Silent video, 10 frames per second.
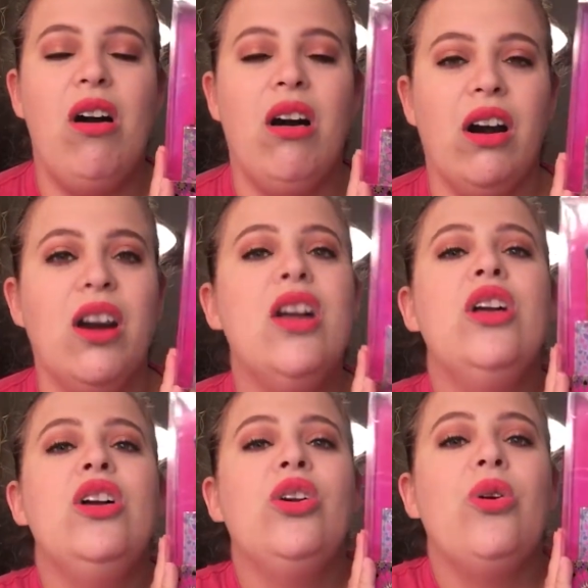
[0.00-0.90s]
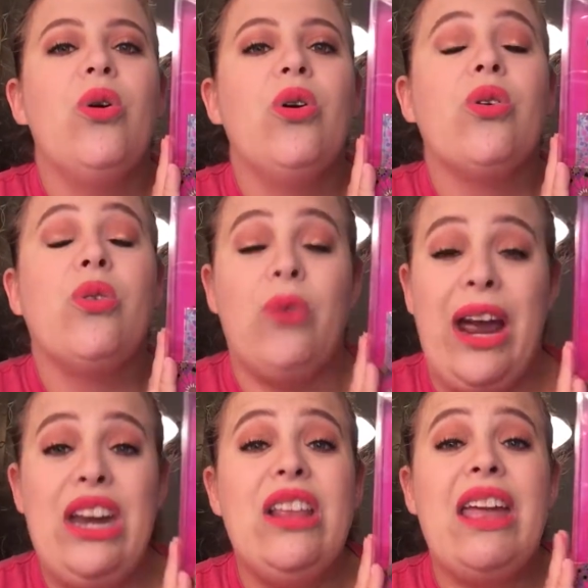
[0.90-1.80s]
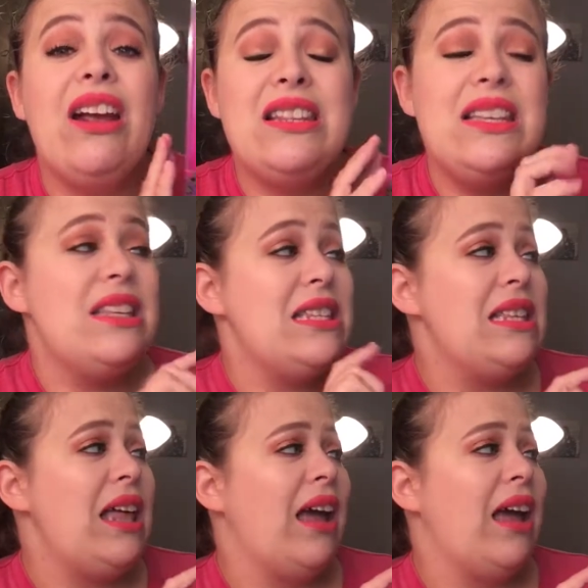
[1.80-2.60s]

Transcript: are great. This is